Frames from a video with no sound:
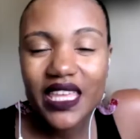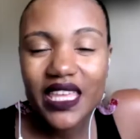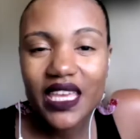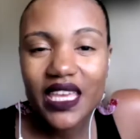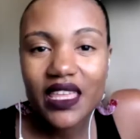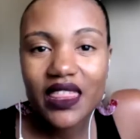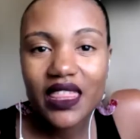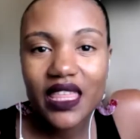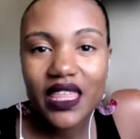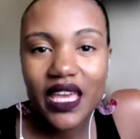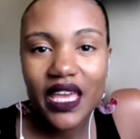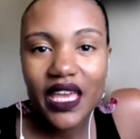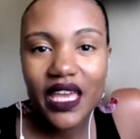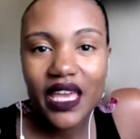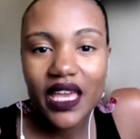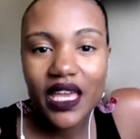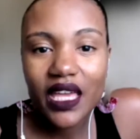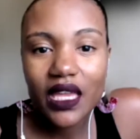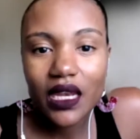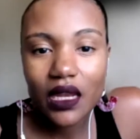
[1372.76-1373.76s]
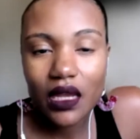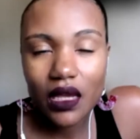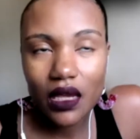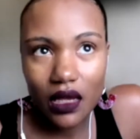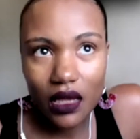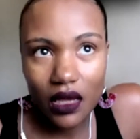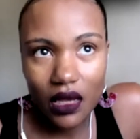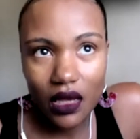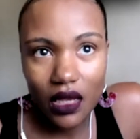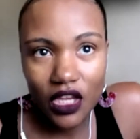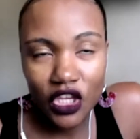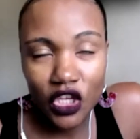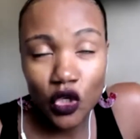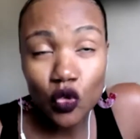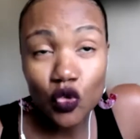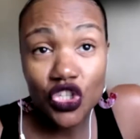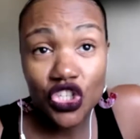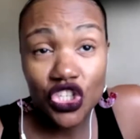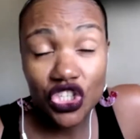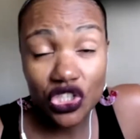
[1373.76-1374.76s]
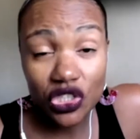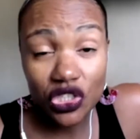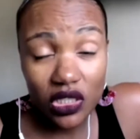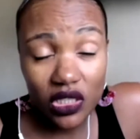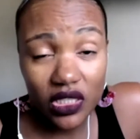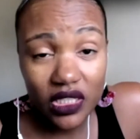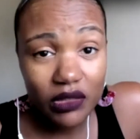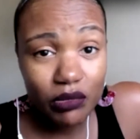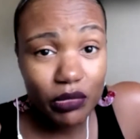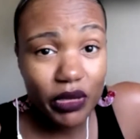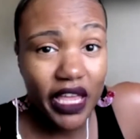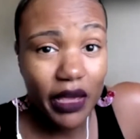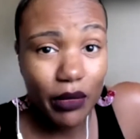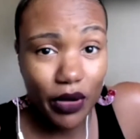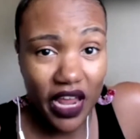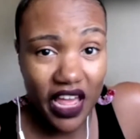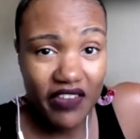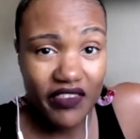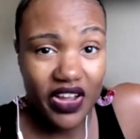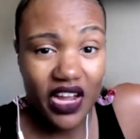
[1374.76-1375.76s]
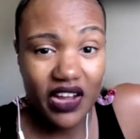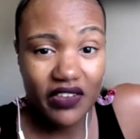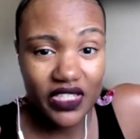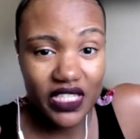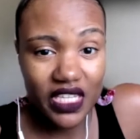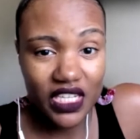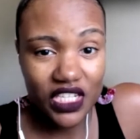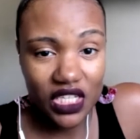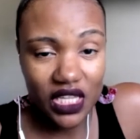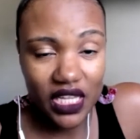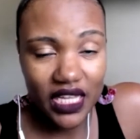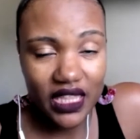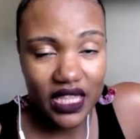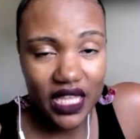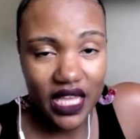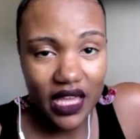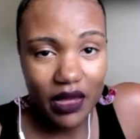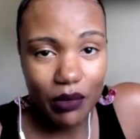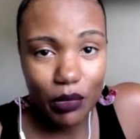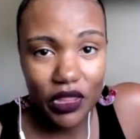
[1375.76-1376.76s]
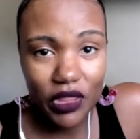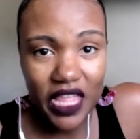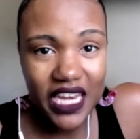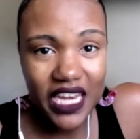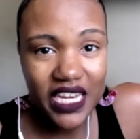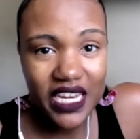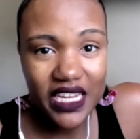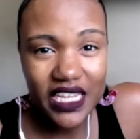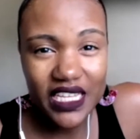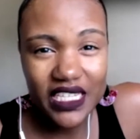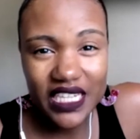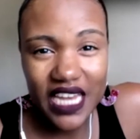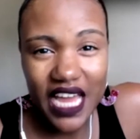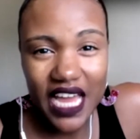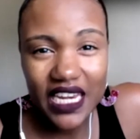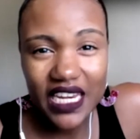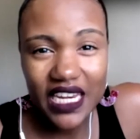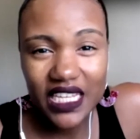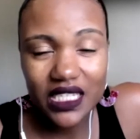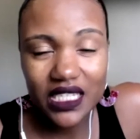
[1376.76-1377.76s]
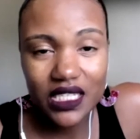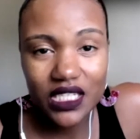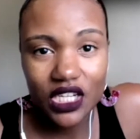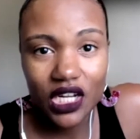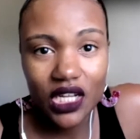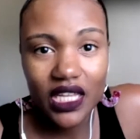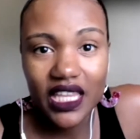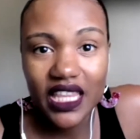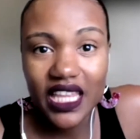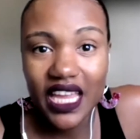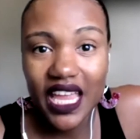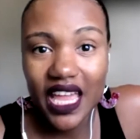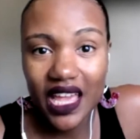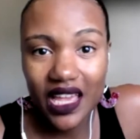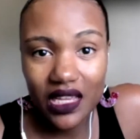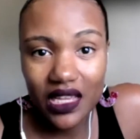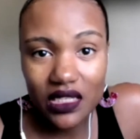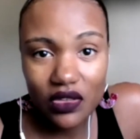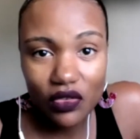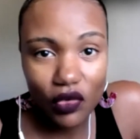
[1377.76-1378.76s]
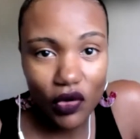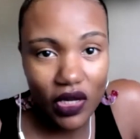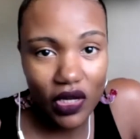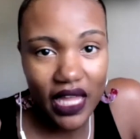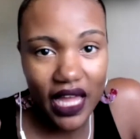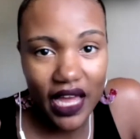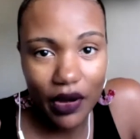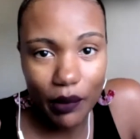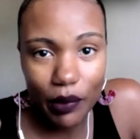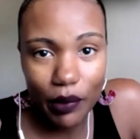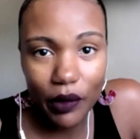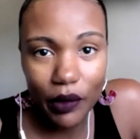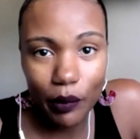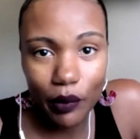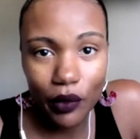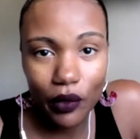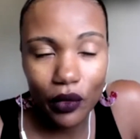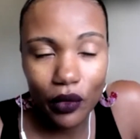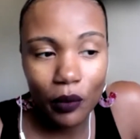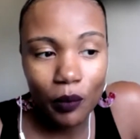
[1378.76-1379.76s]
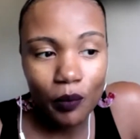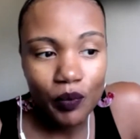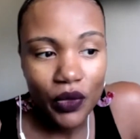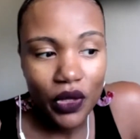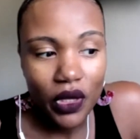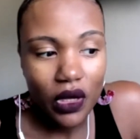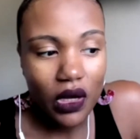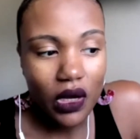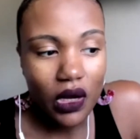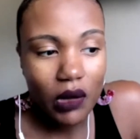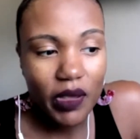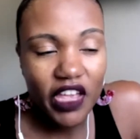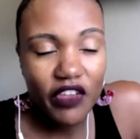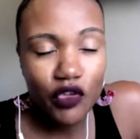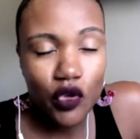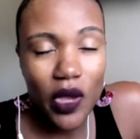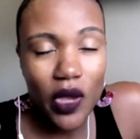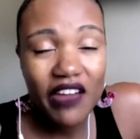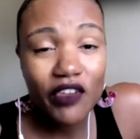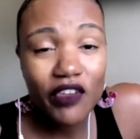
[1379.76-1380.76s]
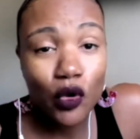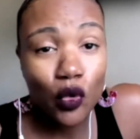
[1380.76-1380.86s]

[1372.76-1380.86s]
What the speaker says: think that you should be able to have a conversation like that, but that is not necessarily the case for a lot of people. If you have a